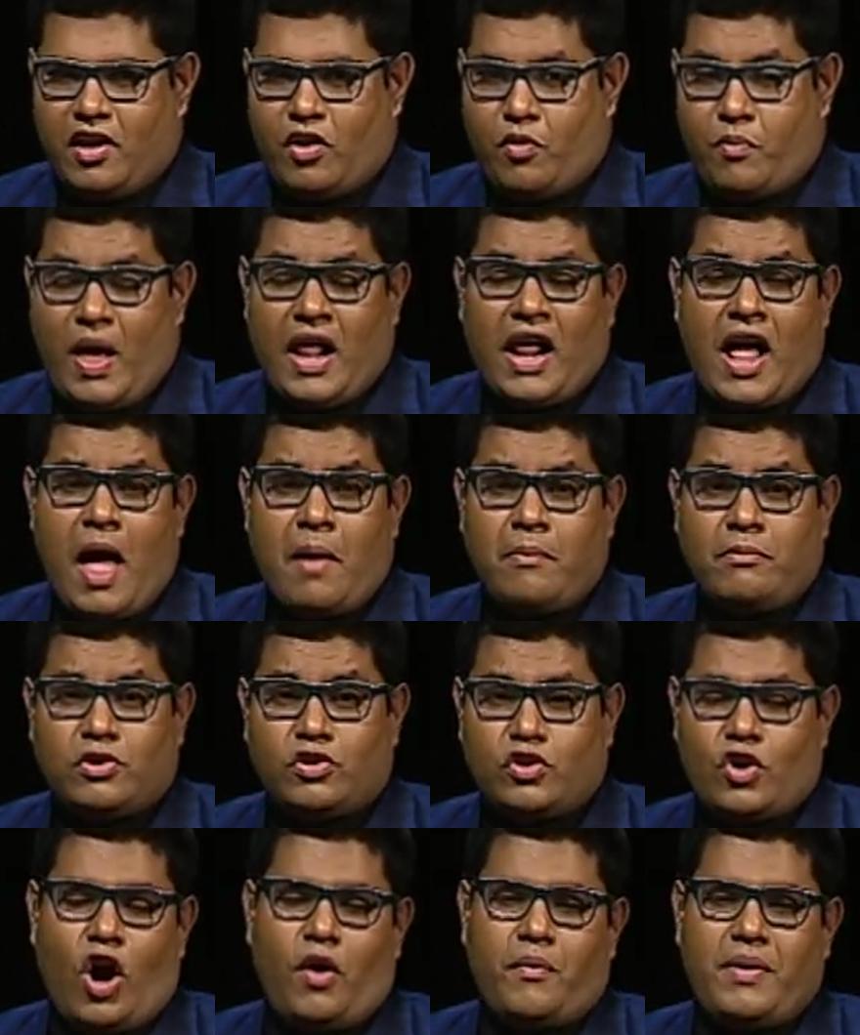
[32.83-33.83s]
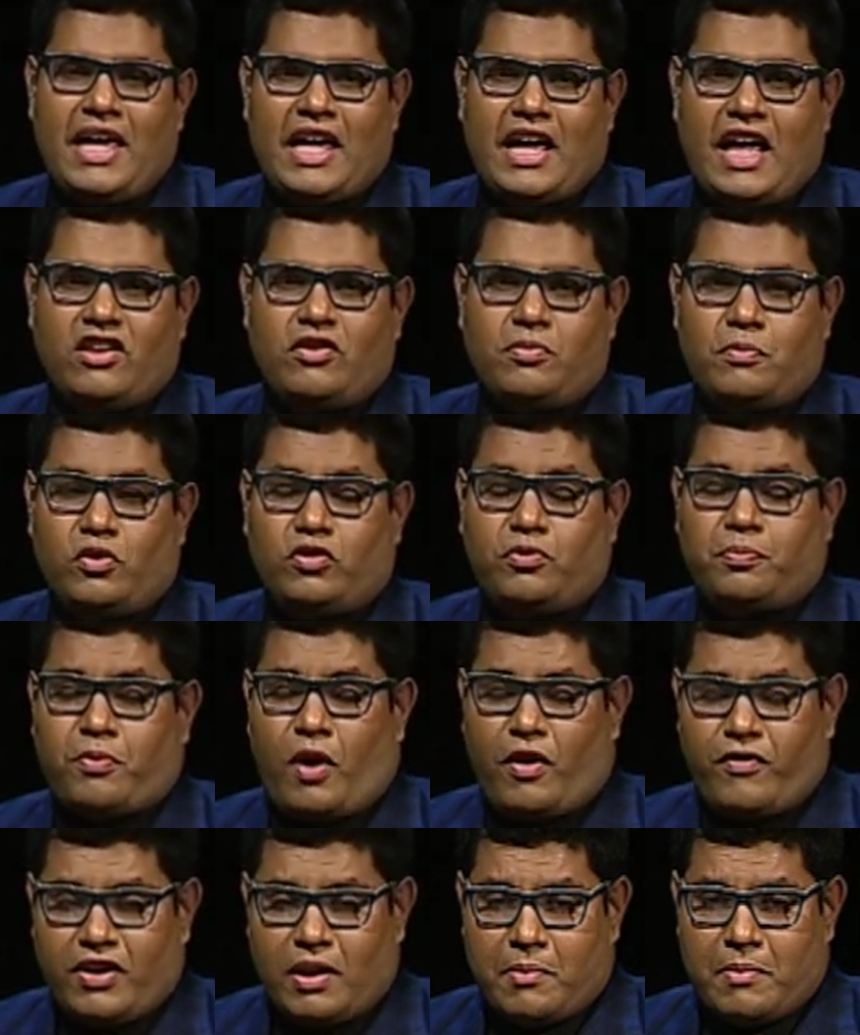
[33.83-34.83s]
Welcome to your weekend's most
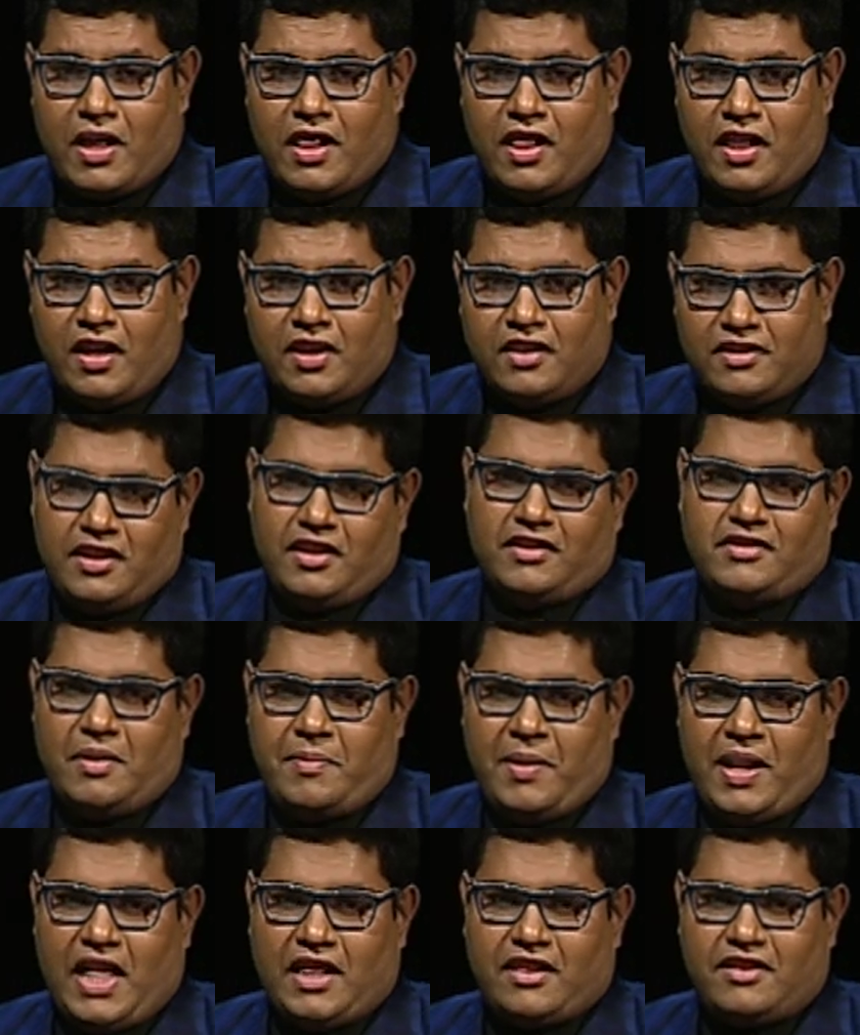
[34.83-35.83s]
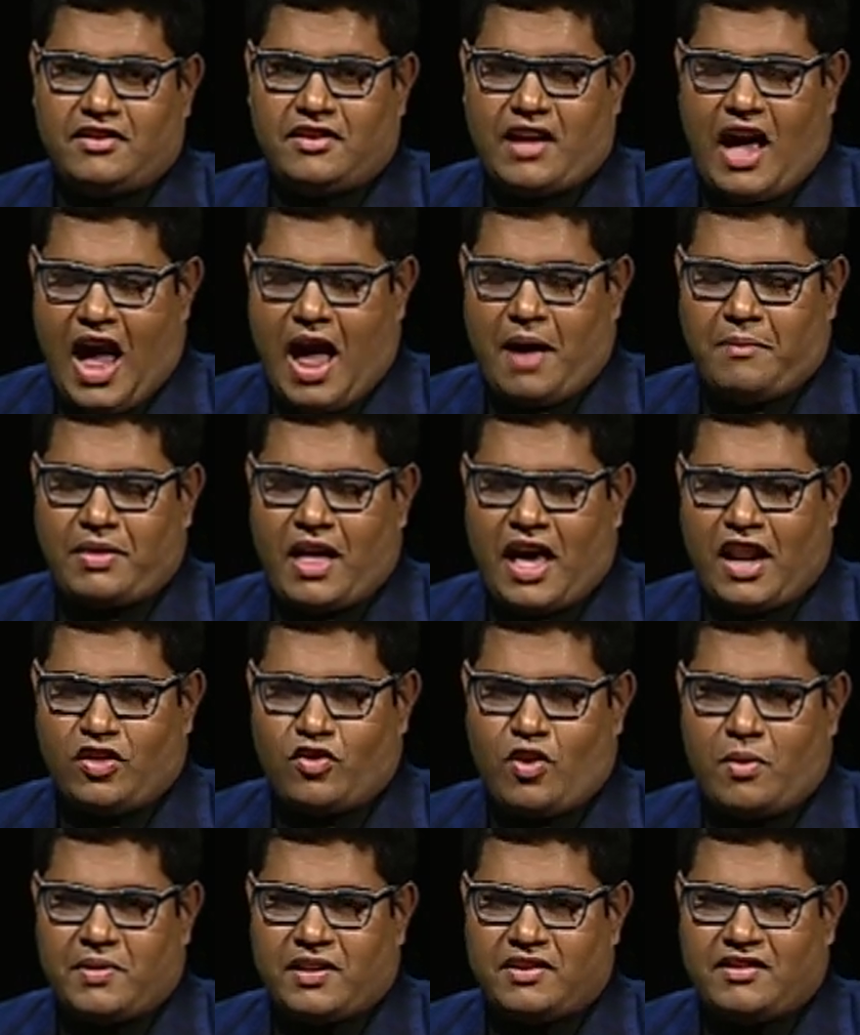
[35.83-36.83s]
profitable 60 Minutes. I'm Tharindu
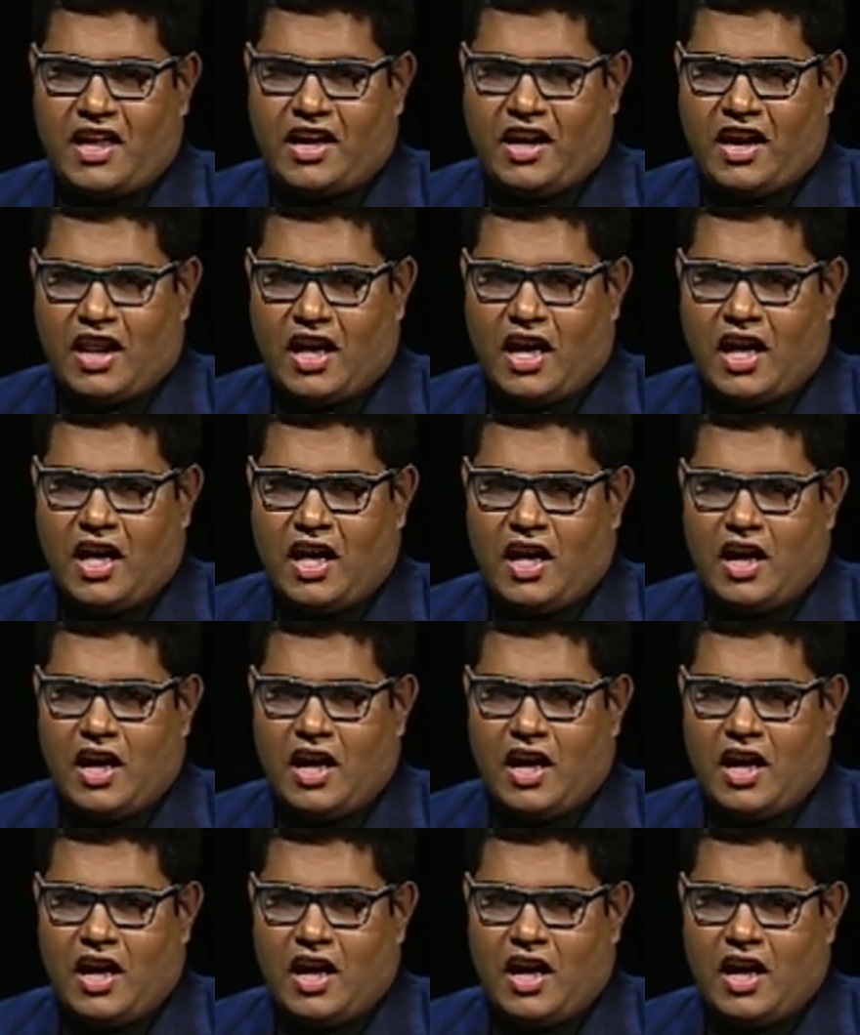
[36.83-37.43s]
Amarasekara.